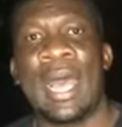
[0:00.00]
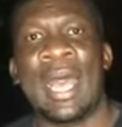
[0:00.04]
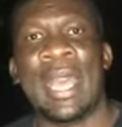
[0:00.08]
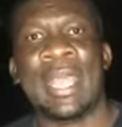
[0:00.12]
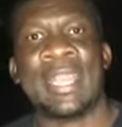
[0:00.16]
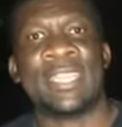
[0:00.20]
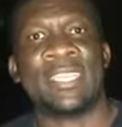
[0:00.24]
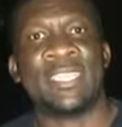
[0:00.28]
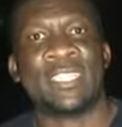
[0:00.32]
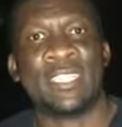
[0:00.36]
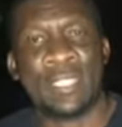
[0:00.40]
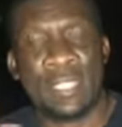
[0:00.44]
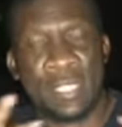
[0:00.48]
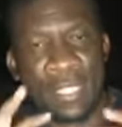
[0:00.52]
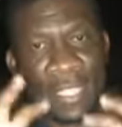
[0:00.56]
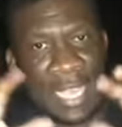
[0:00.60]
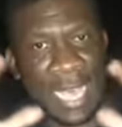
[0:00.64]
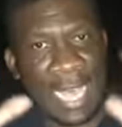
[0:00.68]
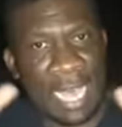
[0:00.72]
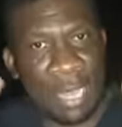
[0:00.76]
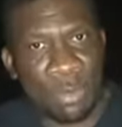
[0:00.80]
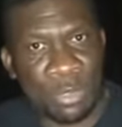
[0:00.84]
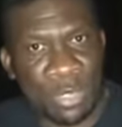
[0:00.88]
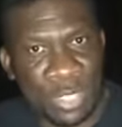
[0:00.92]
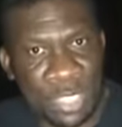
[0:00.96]
and the
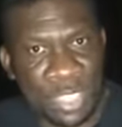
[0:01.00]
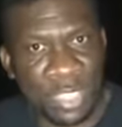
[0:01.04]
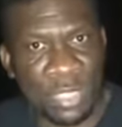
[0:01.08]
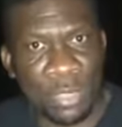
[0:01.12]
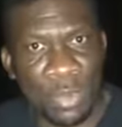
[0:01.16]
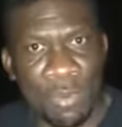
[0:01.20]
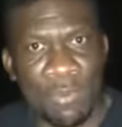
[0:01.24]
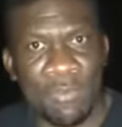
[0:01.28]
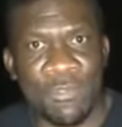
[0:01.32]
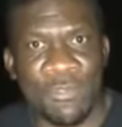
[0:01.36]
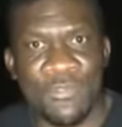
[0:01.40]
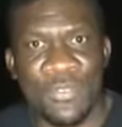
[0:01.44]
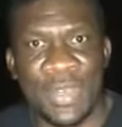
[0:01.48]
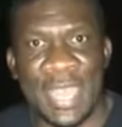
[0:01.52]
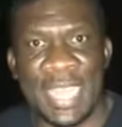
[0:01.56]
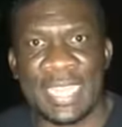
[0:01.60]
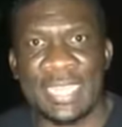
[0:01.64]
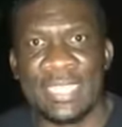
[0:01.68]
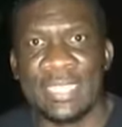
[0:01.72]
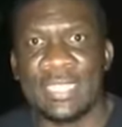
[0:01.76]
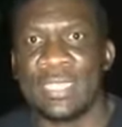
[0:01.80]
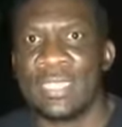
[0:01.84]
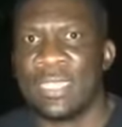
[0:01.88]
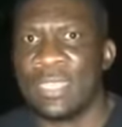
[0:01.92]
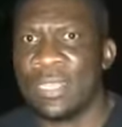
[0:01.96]
house is
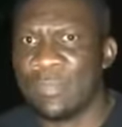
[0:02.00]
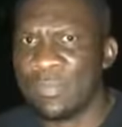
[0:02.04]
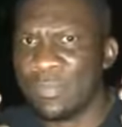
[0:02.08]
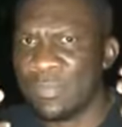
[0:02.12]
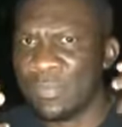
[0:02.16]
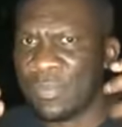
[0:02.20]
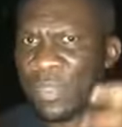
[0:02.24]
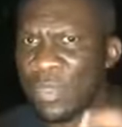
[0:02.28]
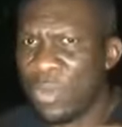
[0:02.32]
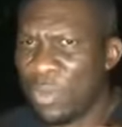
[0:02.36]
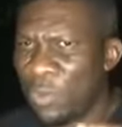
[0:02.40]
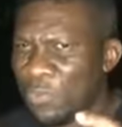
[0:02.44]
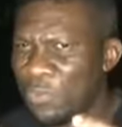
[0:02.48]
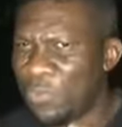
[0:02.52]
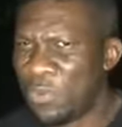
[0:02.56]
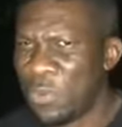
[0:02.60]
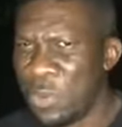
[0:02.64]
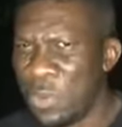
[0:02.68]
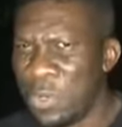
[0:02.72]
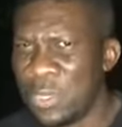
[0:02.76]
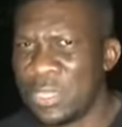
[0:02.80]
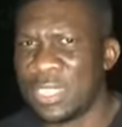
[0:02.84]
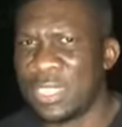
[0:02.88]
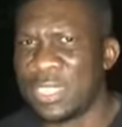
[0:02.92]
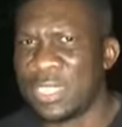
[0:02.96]
confined, of
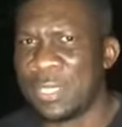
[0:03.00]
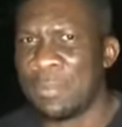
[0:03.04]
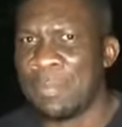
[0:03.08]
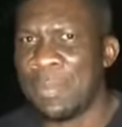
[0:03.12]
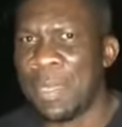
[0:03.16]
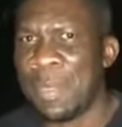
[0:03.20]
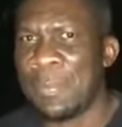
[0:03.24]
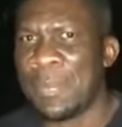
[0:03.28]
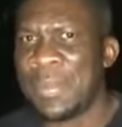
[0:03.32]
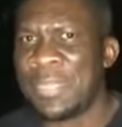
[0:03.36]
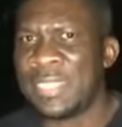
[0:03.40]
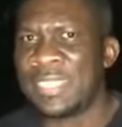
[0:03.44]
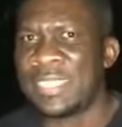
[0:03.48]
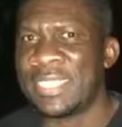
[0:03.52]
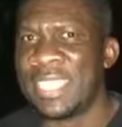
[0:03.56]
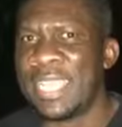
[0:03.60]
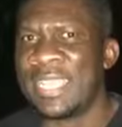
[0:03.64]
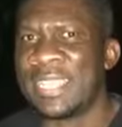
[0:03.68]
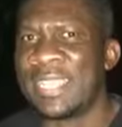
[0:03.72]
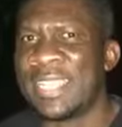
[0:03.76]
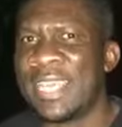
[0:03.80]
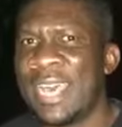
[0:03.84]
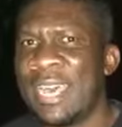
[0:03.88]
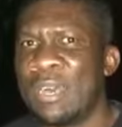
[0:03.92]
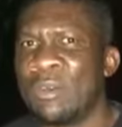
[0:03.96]
course the people
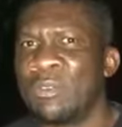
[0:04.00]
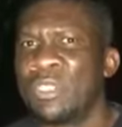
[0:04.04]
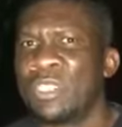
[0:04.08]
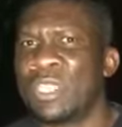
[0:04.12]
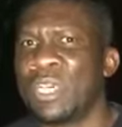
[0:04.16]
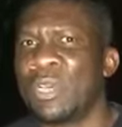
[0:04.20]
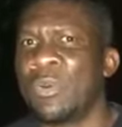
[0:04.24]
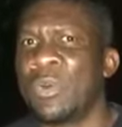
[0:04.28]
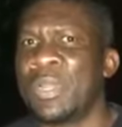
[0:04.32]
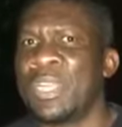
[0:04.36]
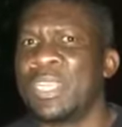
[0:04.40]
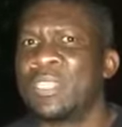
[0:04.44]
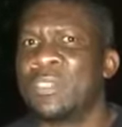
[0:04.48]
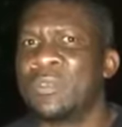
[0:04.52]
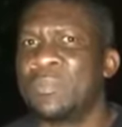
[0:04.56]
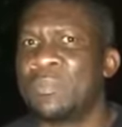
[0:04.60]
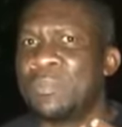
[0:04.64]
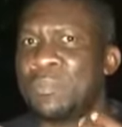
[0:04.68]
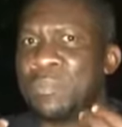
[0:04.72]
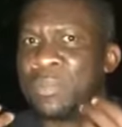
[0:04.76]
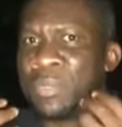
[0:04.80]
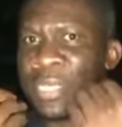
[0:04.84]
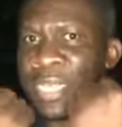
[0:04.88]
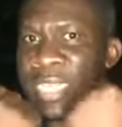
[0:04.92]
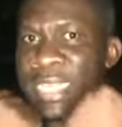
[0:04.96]
inside the house are going to
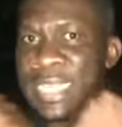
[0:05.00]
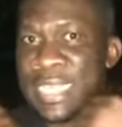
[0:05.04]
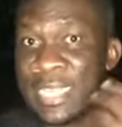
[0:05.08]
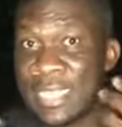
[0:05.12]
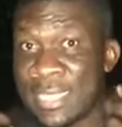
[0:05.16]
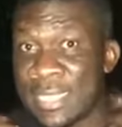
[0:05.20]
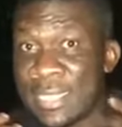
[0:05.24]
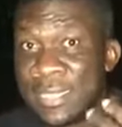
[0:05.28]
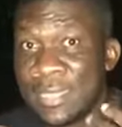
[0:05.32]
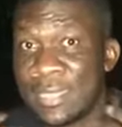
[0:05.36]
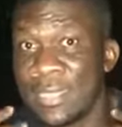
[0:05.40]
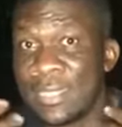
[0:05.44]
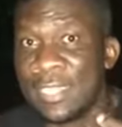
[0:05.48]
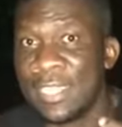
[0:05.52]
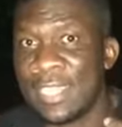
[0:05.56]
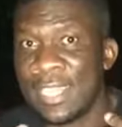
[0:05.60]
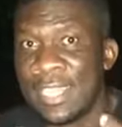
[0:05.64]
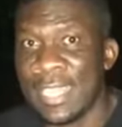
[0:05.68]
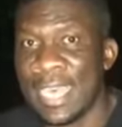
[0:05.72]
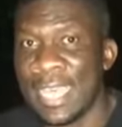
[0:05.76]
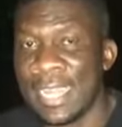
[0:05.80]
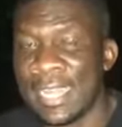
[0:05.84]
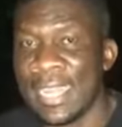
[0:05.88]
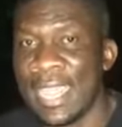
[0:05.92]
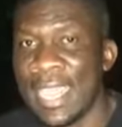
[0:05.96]
breathe
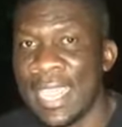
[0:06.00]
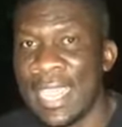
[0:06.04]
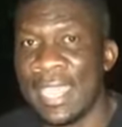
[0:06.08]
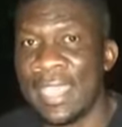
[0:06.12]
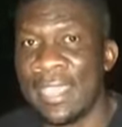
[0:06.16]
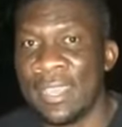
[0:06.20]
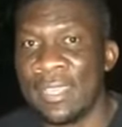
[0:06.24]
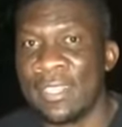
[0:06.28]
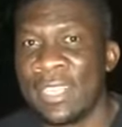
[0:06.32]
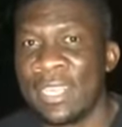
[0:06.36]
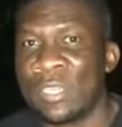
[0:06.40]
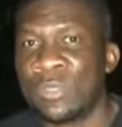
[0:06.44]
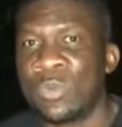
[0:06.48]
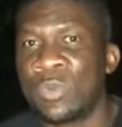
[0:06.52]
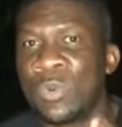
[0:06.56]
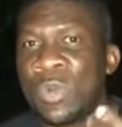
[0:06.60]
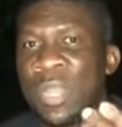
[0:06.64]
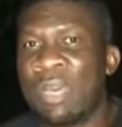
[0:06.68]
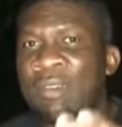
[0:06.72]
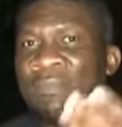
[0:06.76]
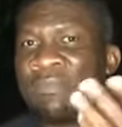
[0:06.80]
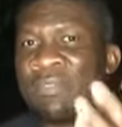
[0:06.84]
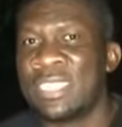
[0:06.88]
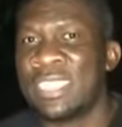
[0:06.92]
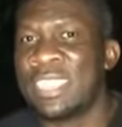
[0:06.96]
that air that
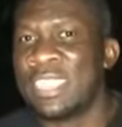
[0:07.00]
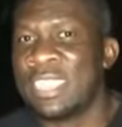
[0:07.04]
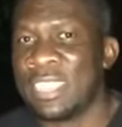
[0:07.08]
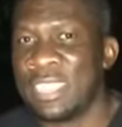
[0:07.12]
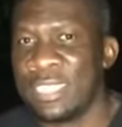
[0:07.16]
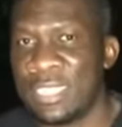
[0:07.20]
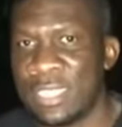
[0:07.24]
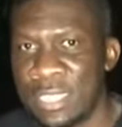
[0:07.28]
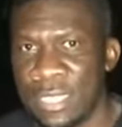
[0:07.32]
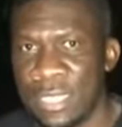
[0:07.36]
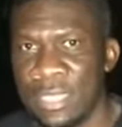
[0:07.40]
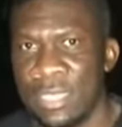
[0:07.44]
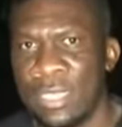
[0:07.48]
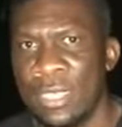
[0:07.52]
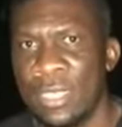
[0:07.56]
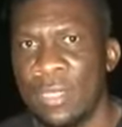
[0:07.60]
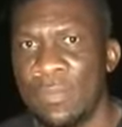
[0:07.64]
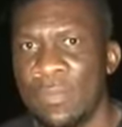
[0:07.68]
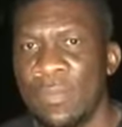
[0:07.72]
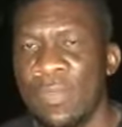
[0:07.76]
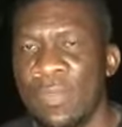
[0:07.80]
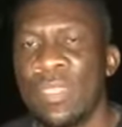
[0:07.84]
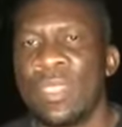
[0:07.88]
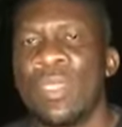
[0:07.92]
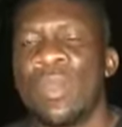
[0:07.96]
will have DDT.
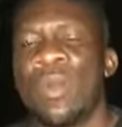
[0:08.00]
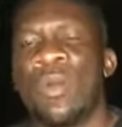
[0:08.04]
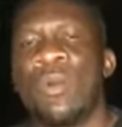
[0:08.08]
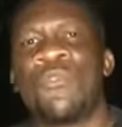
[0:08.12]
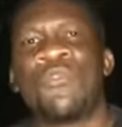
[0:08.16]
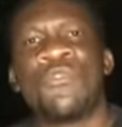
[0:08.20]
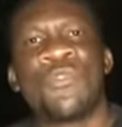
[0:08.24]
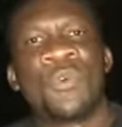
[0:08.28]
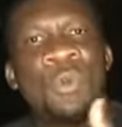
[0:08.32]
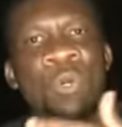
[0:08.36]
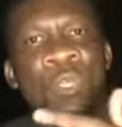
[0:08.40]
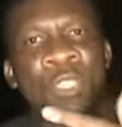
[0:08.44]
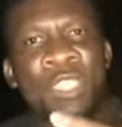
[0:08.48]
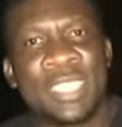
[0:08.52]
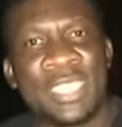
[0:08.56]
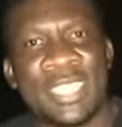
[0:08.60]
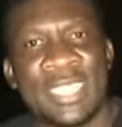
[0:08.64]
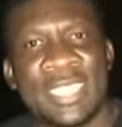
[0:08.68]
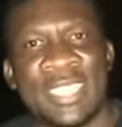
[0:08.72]
Of course